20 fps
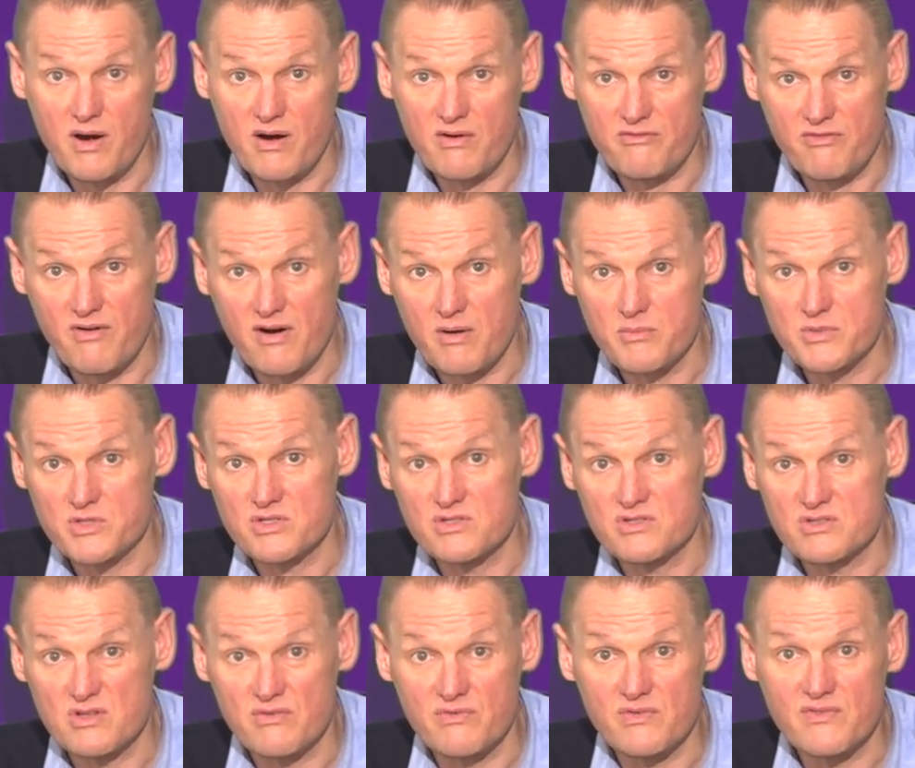
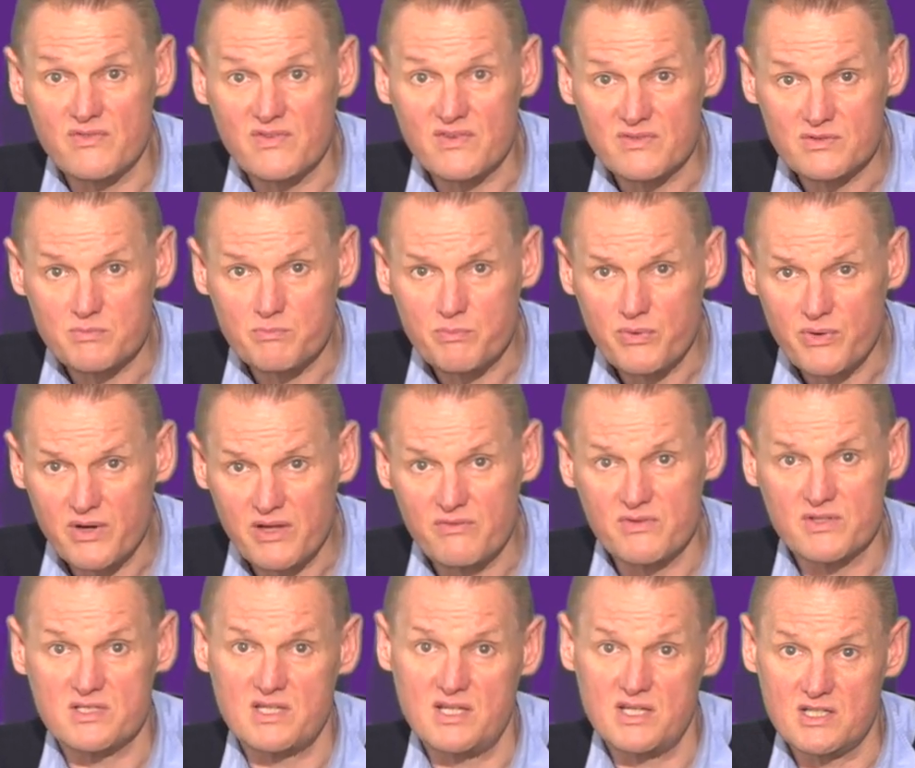pharmacist if you've
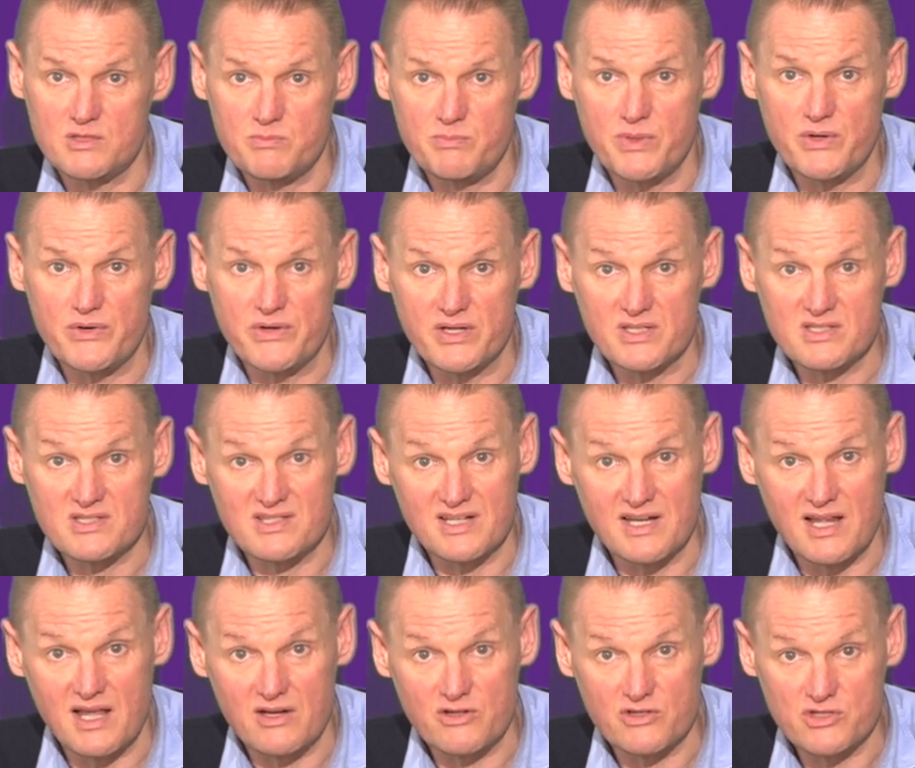previously experienced
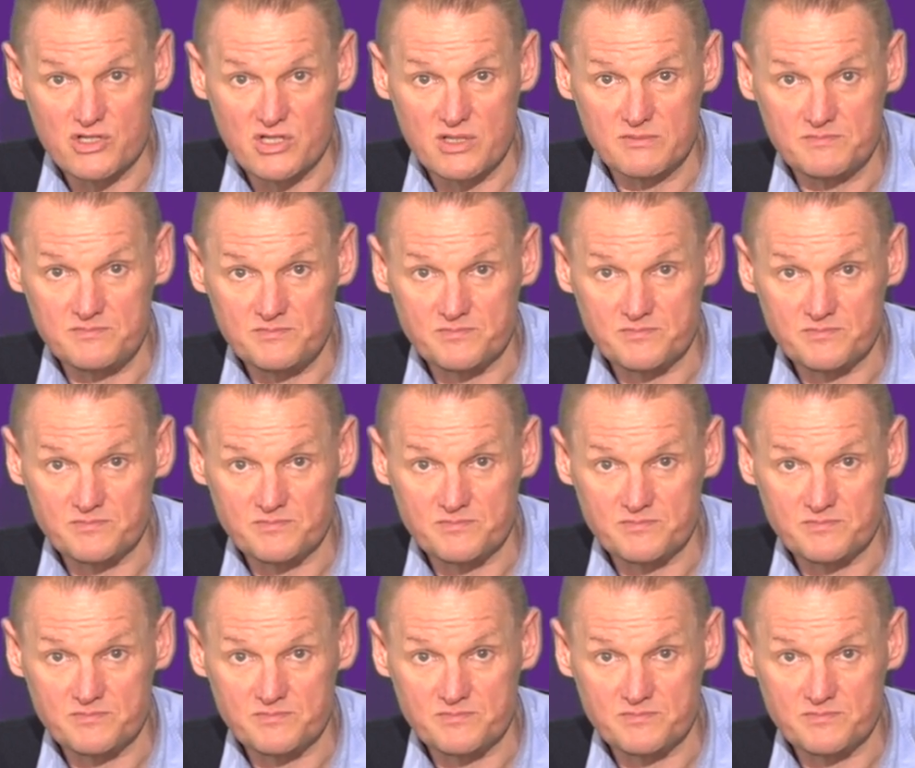an allergy.